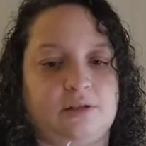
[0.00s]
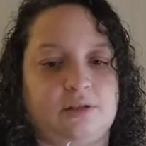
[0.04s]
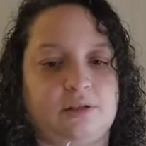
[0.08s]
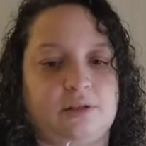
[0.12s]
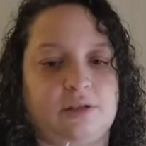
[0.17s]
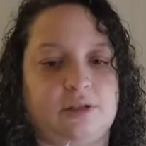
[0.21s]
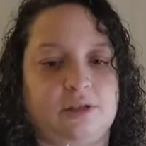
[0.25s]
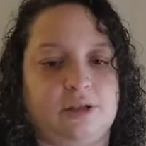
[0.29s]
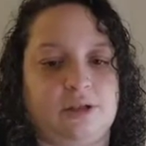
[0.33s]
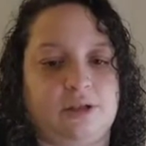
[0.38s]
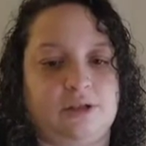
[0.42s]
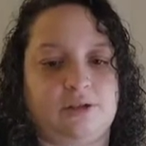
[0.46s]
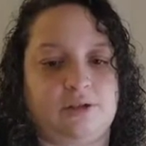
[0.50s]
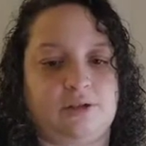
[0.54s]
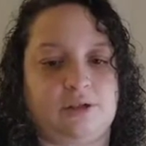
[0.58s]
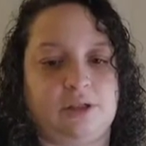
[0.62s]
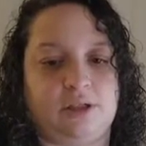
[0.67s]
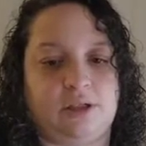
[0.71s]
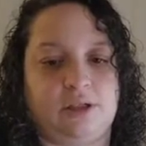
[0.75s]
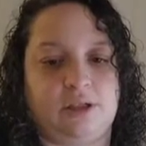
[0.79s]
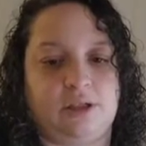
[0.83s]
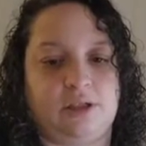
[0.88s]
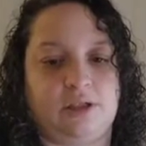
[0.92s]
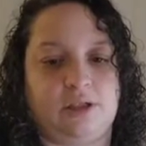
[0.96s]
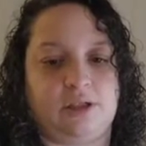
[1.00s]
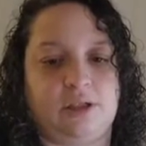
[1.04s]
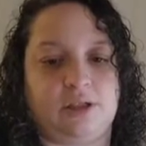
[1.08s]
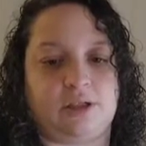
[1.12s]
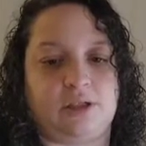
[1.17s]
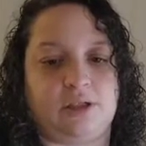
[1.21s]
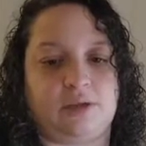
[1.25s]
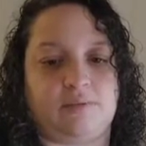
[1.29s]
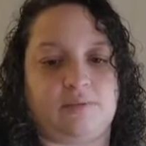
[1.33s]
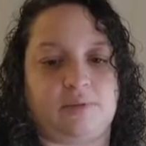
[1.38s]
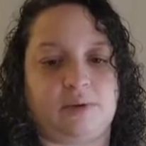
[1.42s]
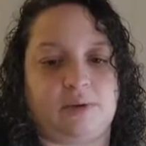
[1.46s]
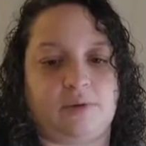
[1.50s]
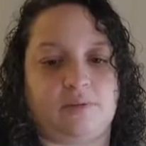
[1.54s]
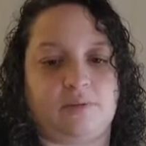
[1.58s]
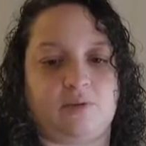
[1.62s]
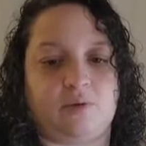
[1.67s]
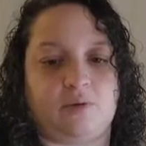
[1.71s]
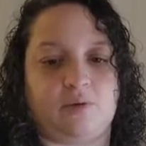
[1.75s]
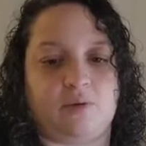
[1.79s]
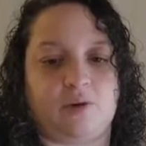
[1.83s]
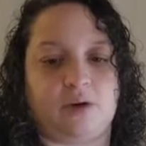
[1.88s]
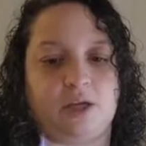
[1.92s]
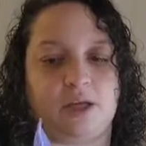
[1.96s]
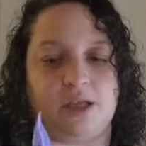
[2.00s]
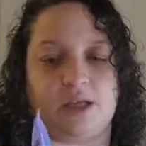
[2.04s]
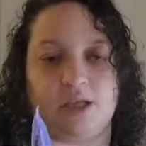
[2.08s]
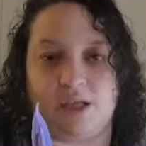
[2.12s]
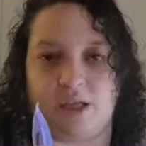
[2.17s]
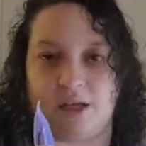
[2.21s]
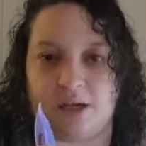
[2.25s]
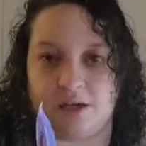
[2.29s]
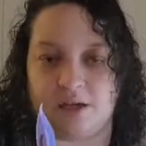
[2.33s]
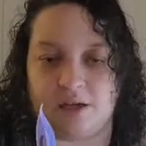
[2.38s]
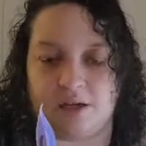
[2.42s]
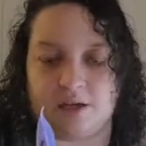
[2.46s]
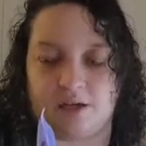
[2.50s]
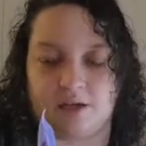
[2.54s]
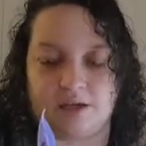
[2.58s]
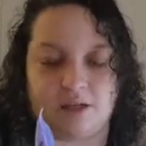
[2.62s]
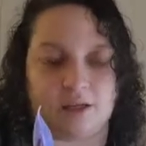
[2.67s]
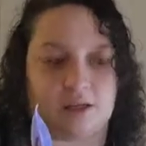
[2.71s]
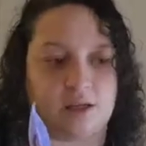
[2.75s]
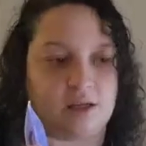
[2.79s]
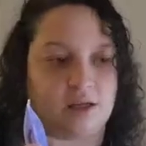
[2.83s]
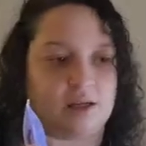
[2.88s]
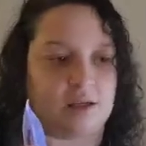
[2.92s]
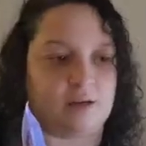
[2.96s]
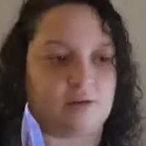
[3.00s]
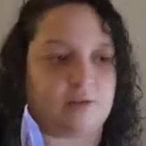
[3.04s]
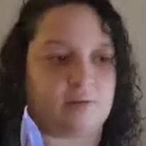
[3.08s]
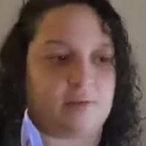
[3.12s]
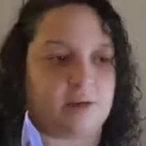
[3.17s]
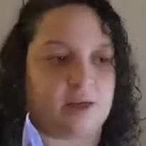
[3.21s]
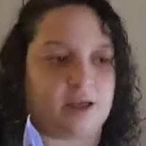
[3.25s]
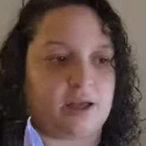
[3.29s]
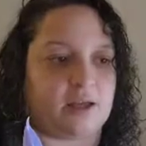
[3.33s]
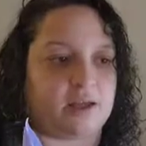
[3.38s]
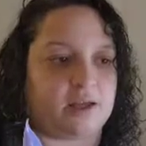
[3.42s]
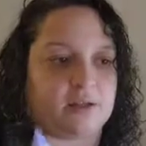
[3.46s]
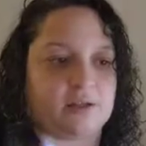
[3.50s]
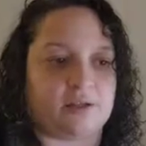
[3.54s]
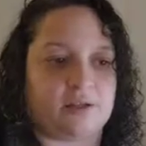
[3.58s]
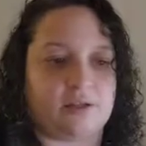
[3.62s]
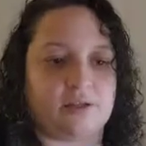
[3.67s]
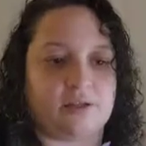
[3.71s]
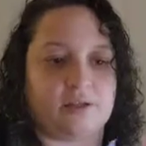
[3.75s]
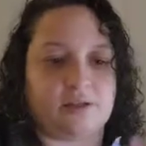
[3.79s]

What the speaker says: clearly get a bit more in there. But